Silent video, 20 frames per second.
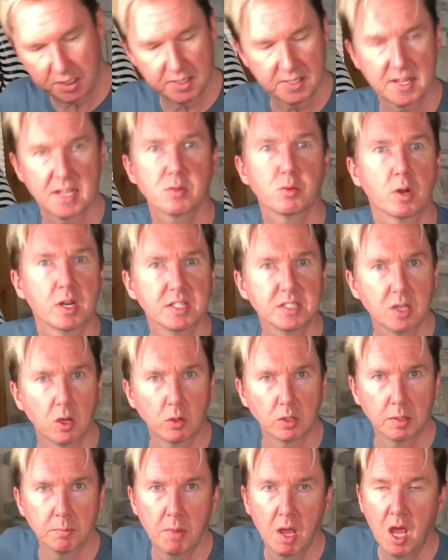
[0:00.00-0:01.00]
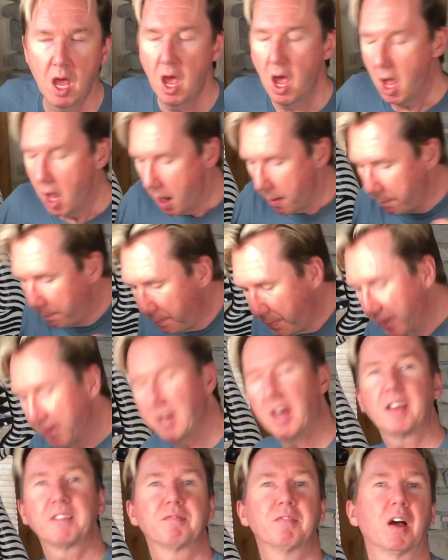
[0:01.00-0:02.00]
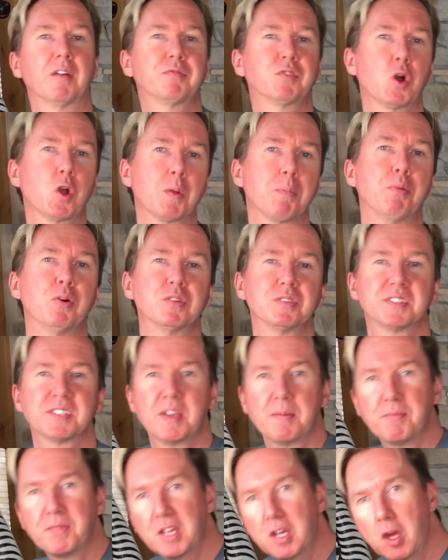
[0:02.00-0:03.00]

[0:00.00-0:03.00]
because that's what I told them, but I've got to put something